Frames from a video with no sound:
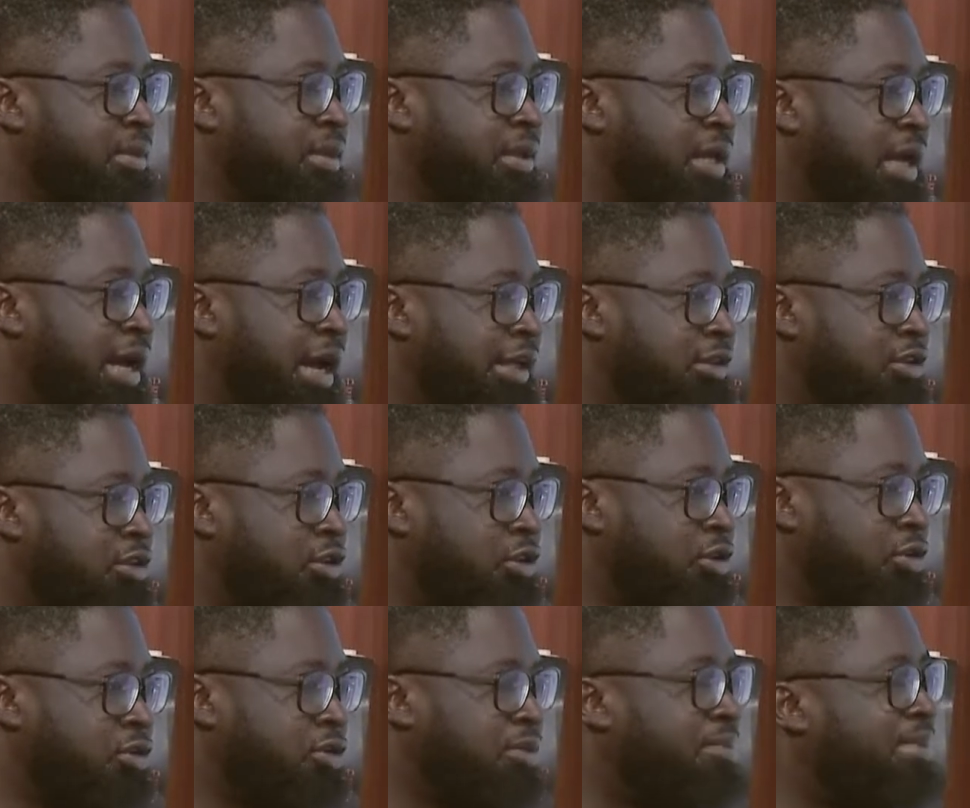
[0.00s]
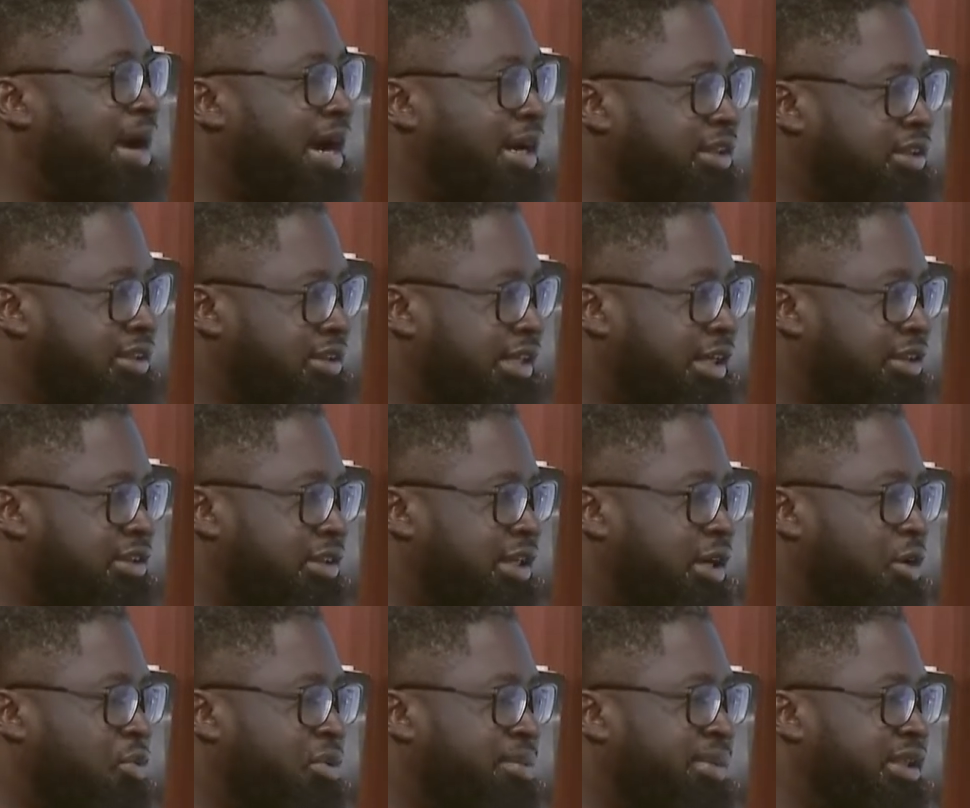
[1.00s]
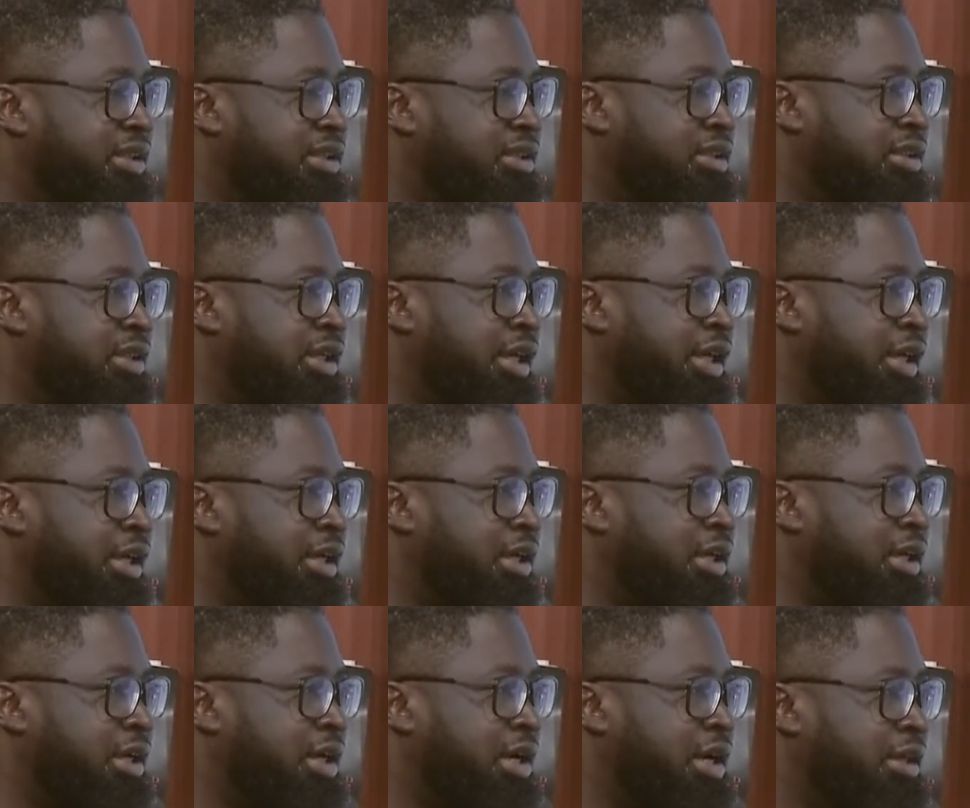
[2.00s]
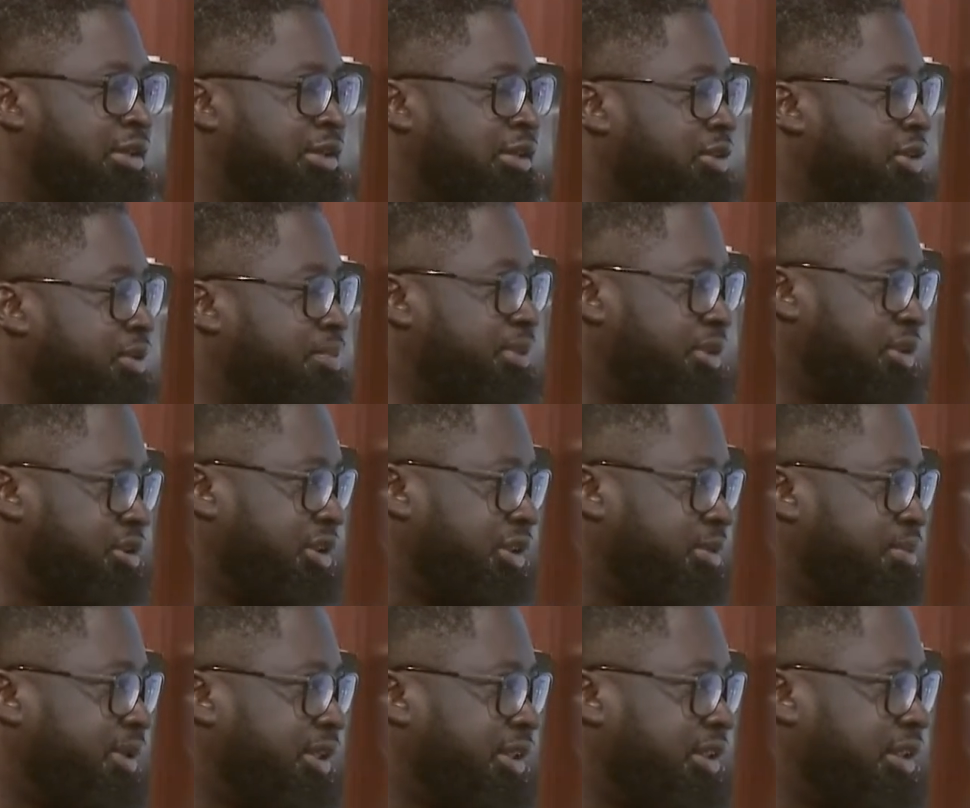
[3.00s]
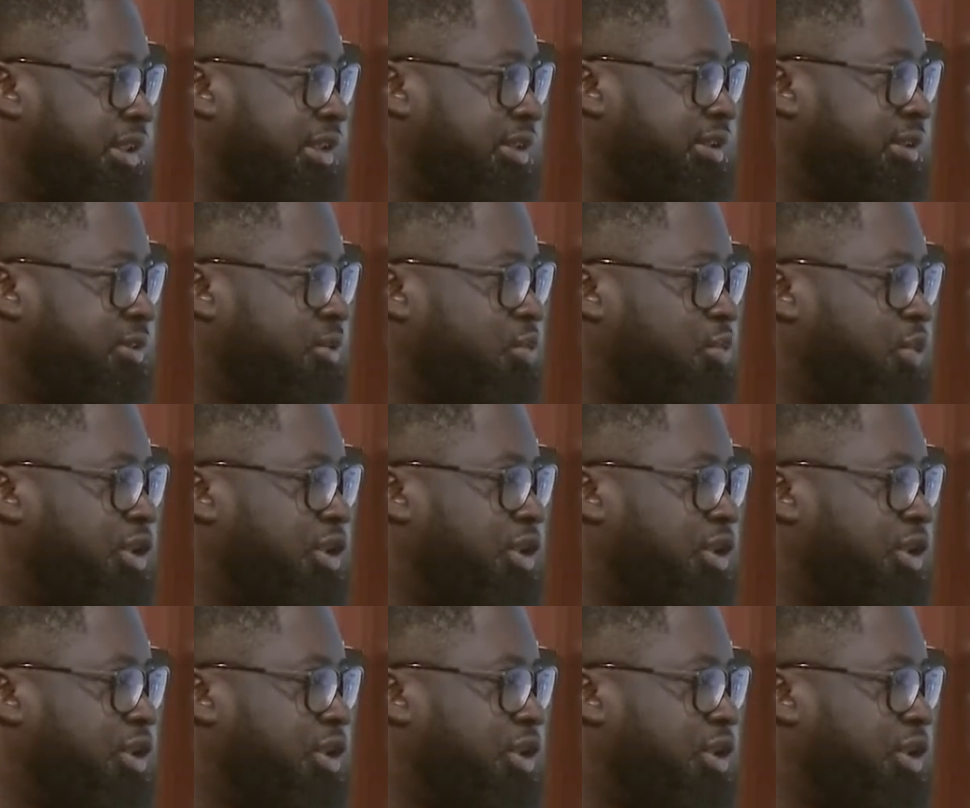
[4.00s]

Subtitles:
And so to mark International Women's Day, there was a beauty pageant which